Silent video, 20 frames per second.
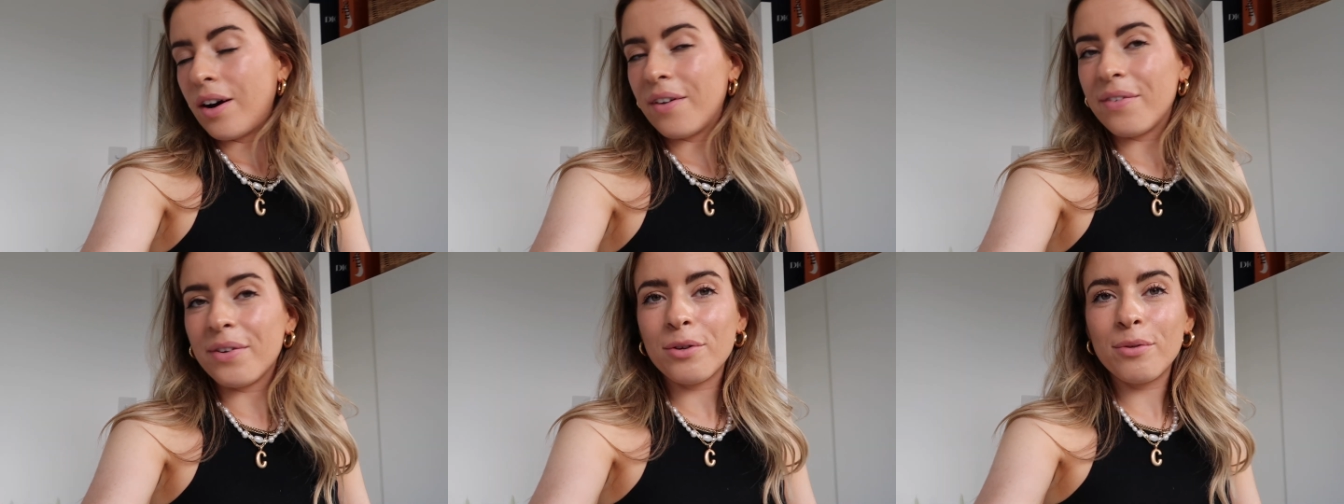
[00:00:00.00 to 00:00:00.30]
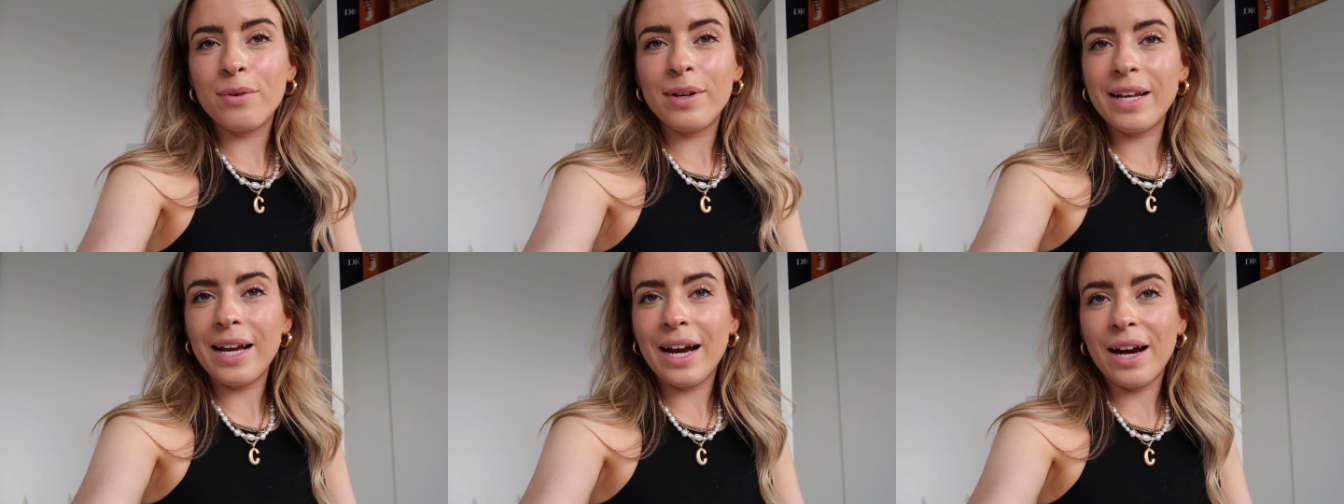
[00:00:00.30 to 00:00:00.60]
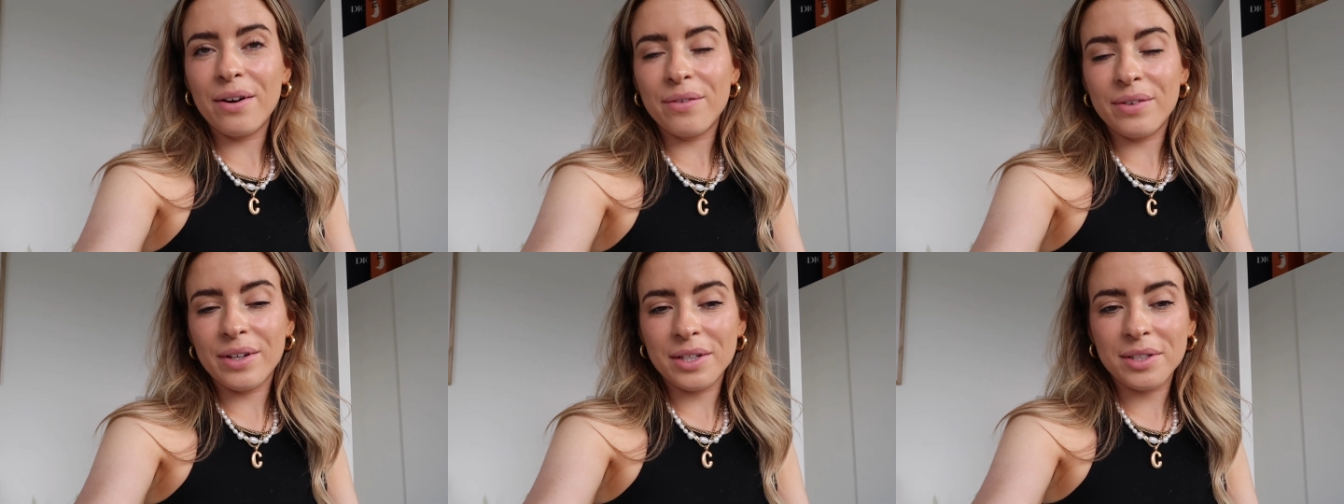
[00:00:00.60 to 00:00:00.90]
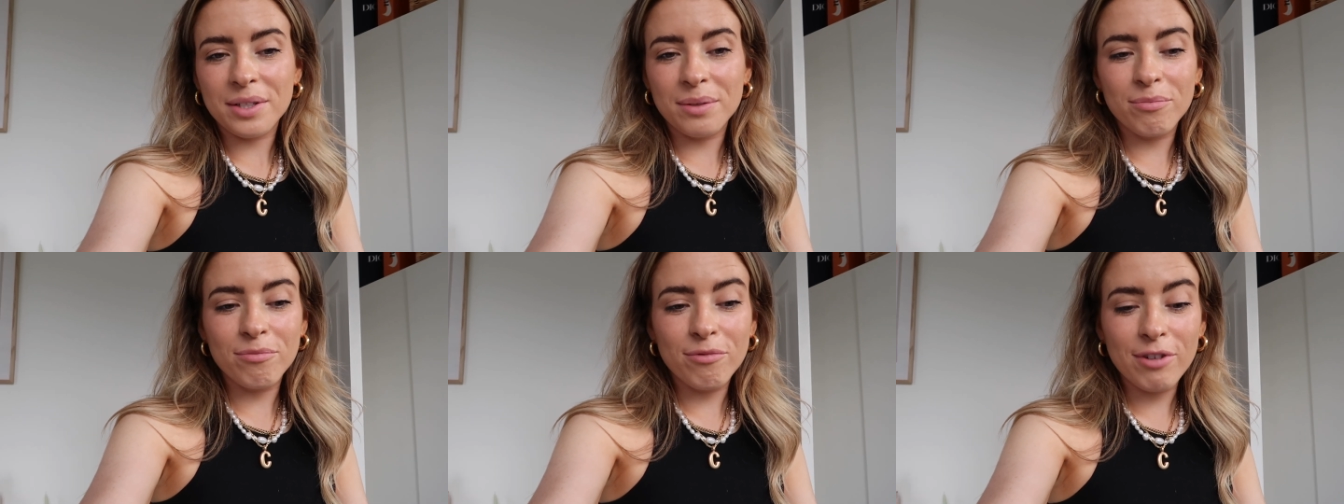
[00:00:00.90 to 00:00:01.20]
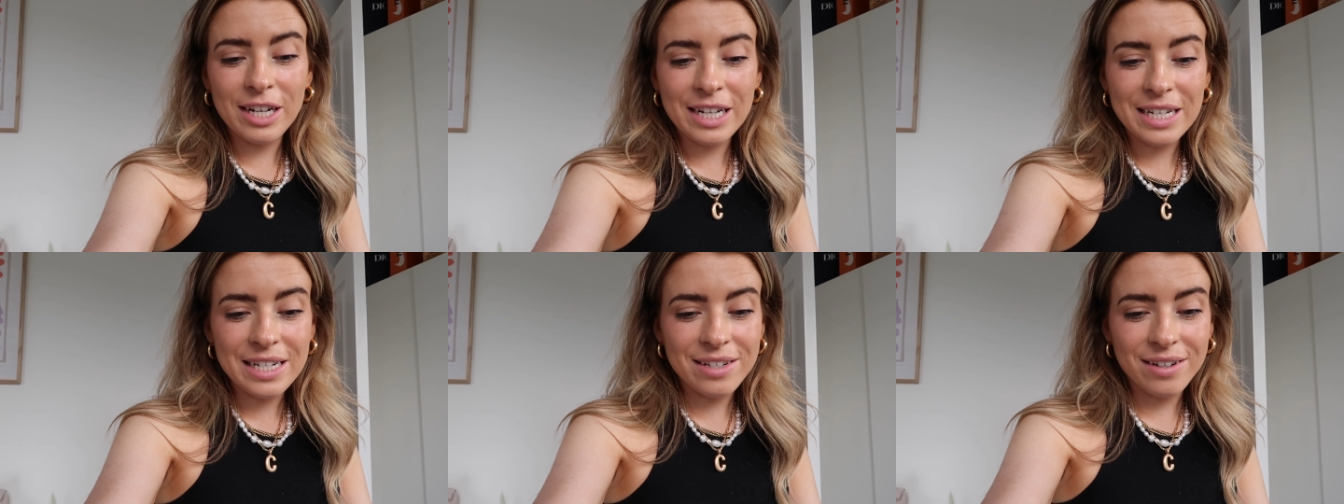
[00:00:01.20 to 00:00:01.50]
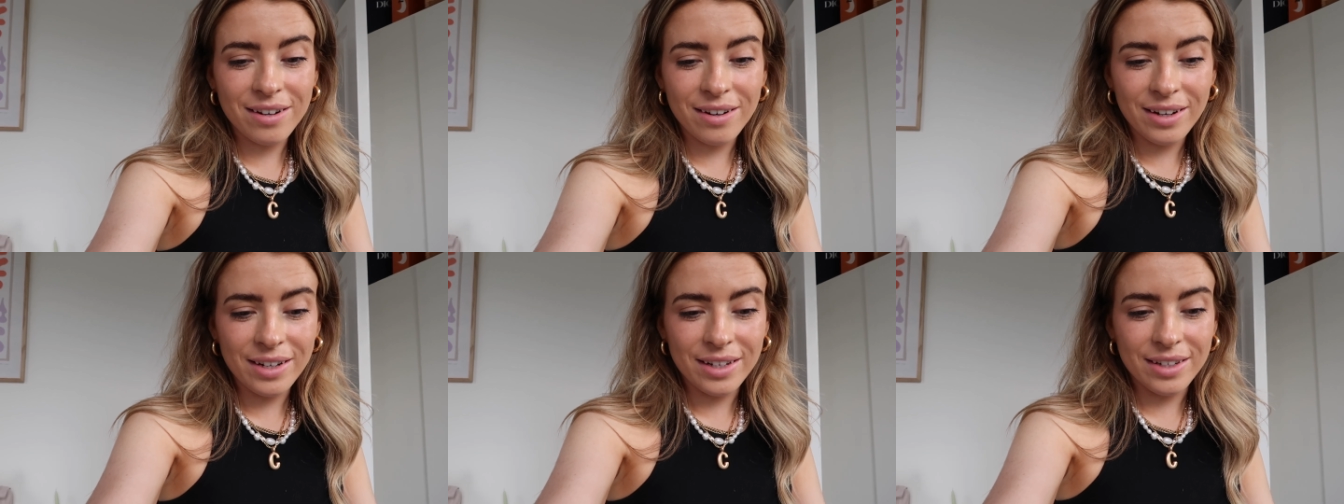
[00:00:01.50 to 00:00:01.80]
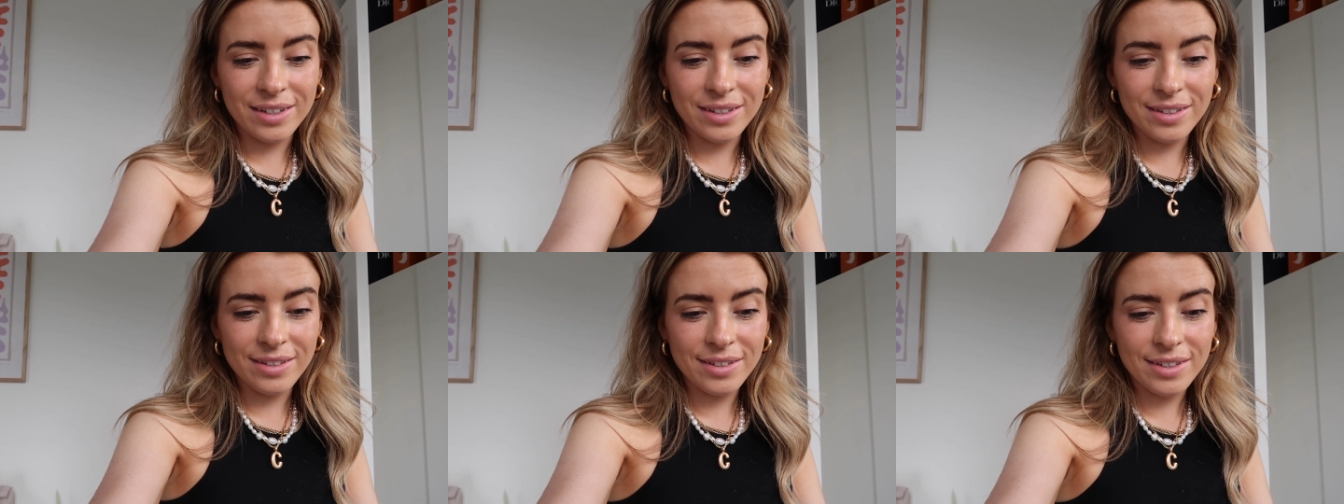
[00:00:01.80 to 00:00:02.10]
feel really out of it because I'm really
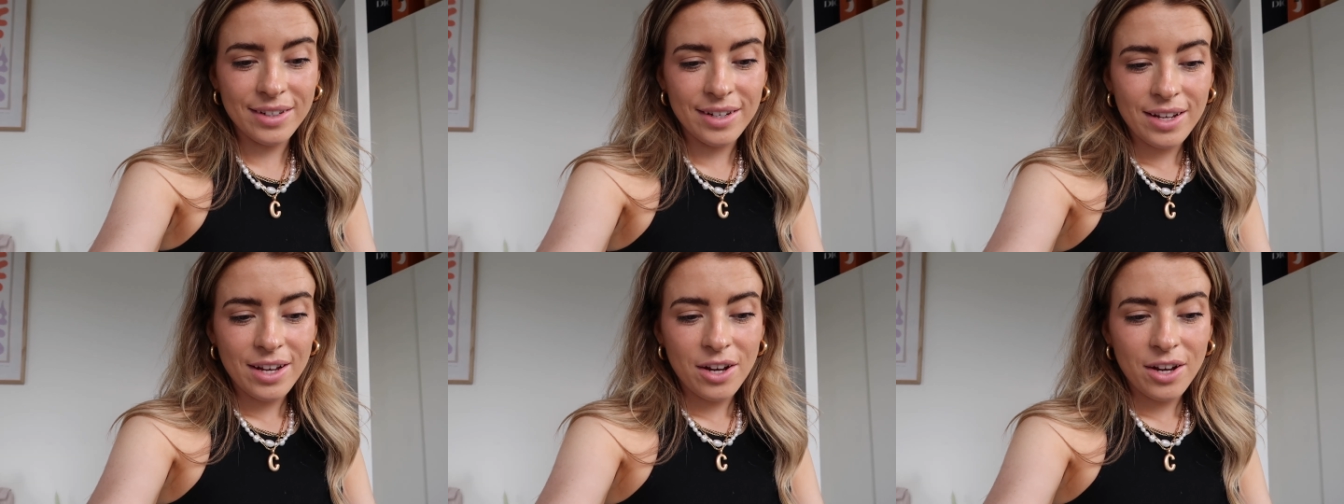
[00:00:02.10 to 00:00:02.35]
tired.